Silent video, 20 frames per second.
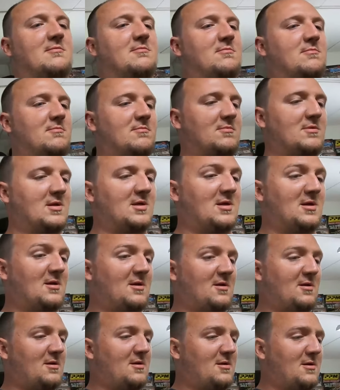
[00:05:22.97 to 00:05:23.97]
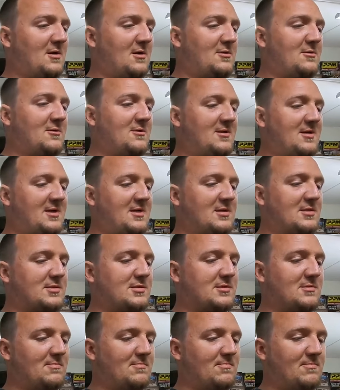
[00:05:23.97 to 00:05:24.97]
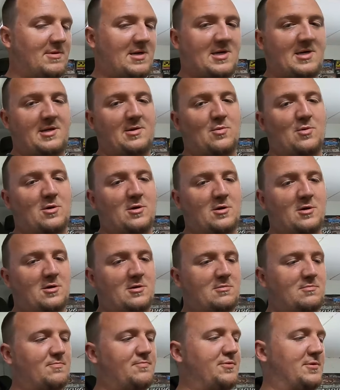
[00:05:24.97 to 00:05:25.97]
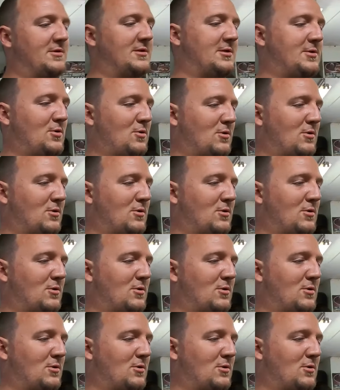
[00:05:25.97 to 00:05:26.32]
And other than that, it's some body work, putting the